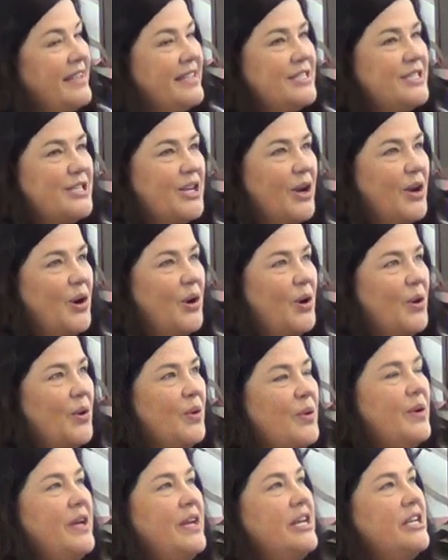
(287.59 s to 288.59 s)

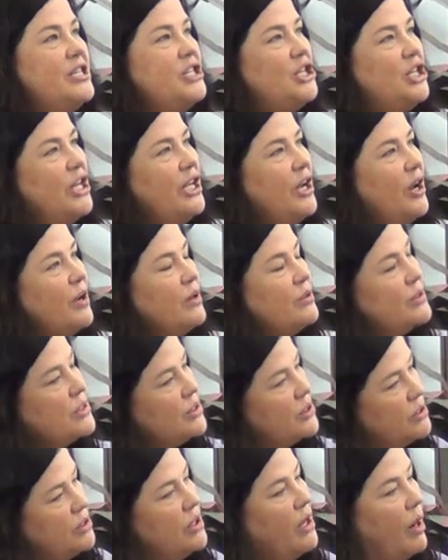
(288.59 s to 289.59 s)
So she
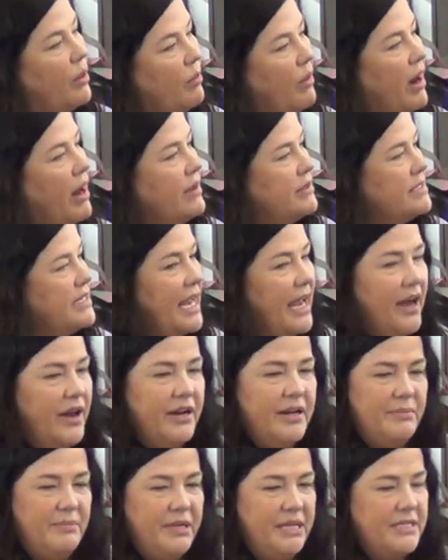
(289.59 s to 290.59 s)
goes around town
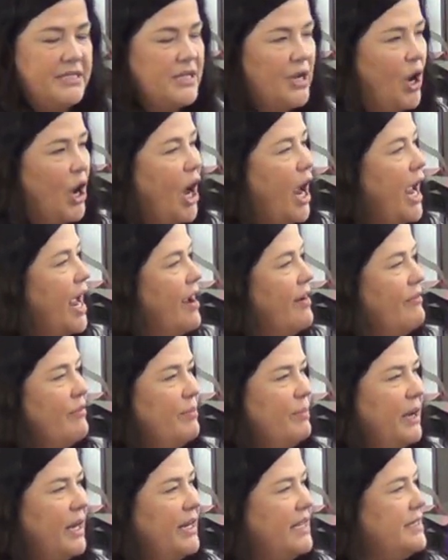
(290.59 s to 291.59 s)
and meets
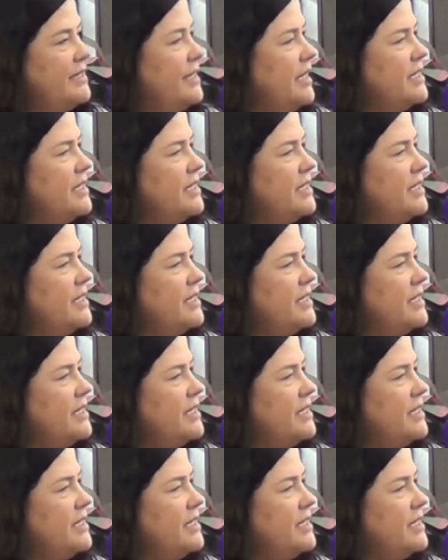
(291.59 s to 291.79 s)
everybody.